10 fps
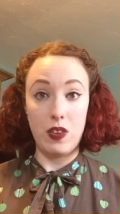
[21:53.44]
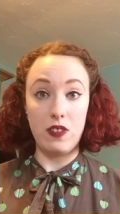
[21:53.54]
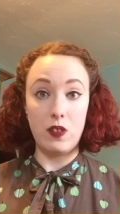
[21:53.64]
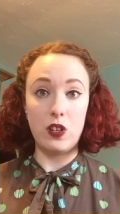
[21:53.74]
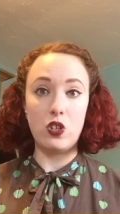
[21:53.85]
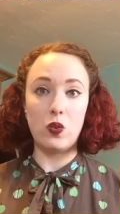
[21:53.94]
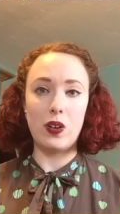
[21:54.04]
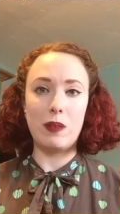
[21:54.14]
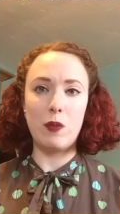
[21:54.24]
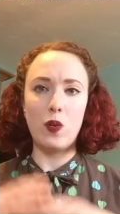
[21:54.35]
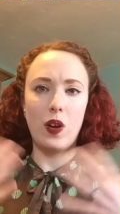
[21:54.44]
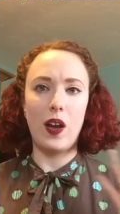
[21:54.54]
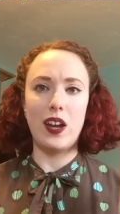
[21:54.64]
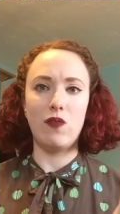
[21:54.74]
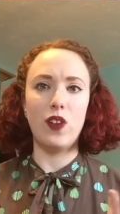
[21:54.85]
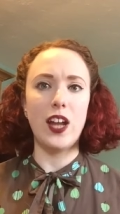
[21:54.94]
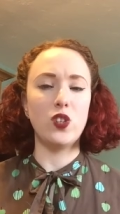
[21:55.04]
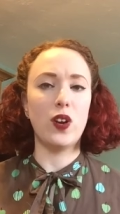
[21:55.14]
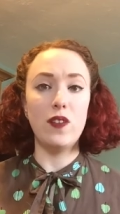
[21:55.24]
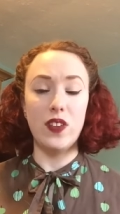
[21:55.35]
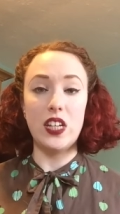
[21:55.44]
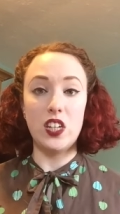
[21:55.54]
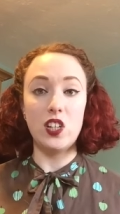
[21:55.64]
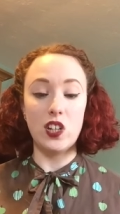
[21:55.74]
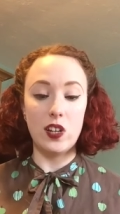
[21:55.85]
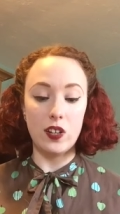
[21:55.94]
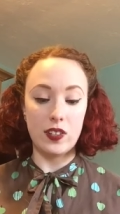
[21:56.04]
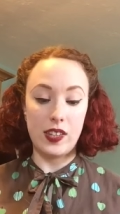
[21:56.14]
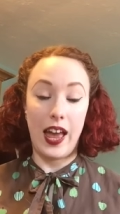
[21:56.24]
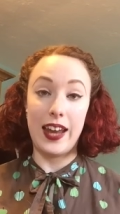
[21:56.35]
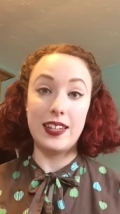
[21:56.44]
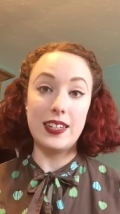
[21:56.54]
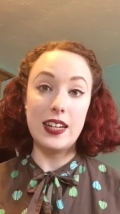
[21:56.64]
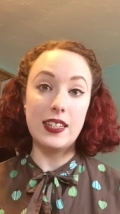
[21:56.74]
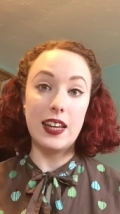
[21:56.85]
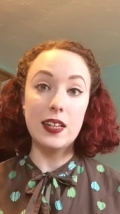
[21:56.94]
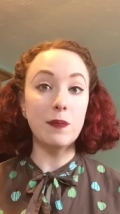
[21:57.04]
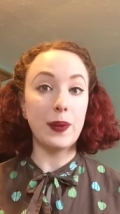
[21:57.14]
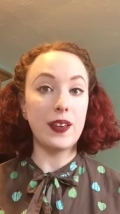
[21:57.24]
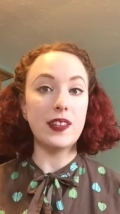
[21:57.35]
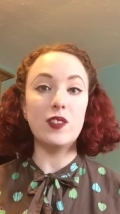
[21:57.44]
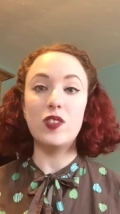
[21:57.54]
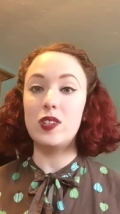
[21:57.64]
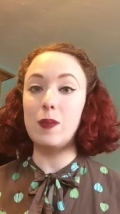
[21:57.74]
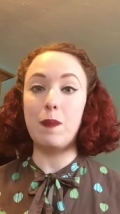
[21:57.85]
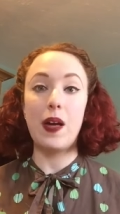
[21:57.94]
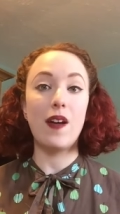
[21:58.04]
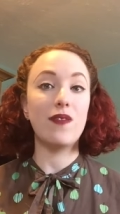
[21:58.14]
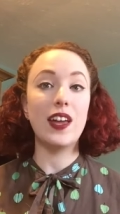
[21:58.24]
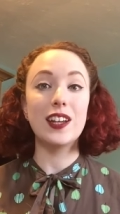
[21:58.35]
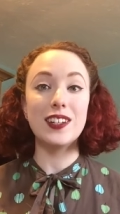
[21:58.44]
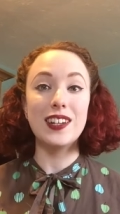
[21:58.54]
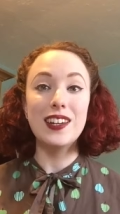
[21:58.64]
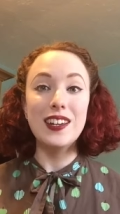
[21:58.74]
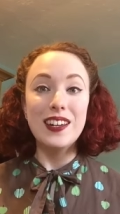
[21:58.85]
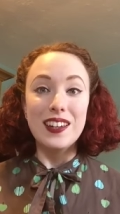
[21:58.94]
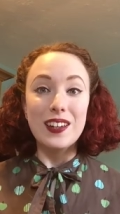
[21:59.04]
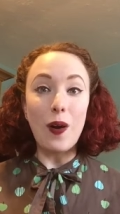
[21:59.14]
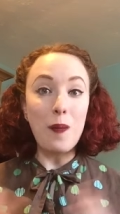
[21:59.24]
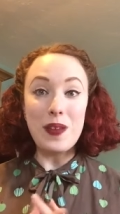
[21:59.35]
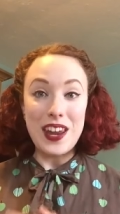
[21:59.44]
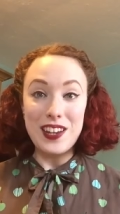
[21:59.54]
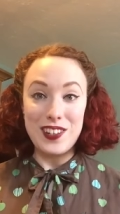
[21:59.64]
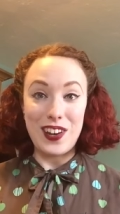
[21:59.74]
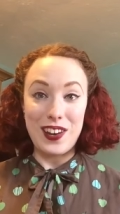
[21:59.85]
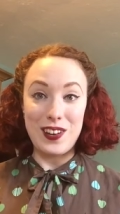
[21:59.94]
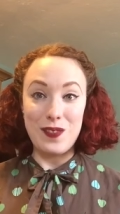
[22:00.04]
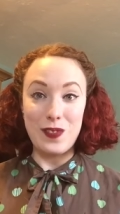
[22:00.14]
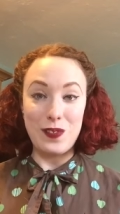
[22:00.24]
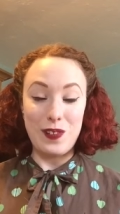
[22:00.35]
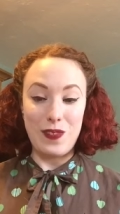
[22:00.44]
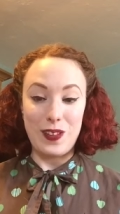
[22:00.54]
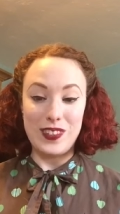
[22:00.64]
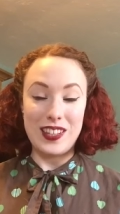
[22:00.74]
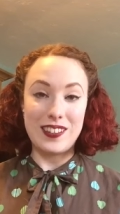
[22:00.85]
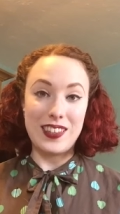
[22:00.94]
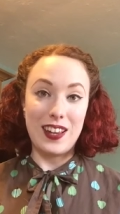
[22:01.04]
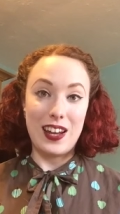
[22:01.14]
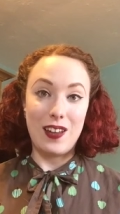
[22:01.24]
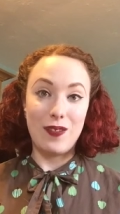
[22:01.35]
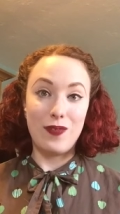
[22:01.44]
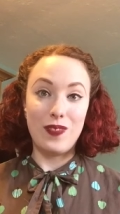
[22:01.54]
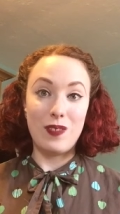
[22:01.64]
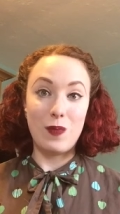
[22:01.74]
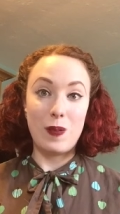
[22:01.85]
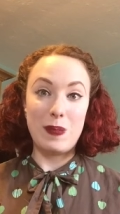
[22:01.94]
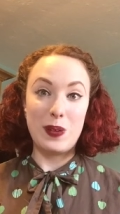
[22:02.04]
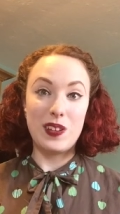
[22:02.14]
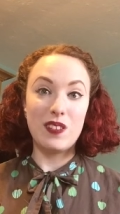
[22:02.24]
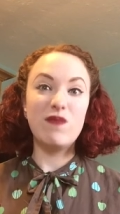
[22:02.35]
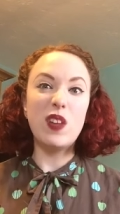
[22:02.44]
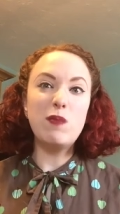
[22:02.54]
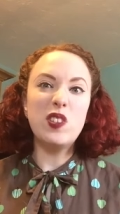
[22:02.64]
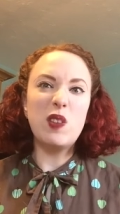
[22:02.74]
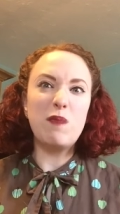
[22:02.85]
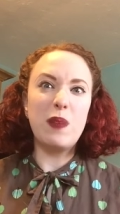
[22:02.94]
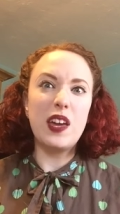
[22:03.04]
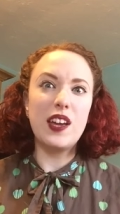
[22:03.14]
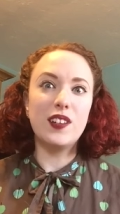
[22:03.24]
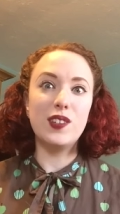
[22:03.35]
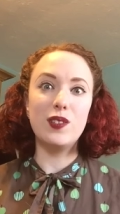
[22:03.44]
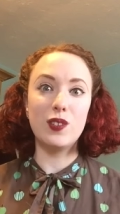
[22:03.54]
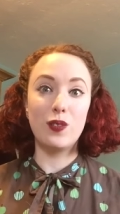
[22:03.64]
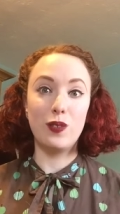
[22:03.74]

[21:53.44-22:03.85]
if you enjoy more kind of retro vintage looks and knitting, because it's just the perfect combination of all of those things that I love in one book. I'm just a big Susan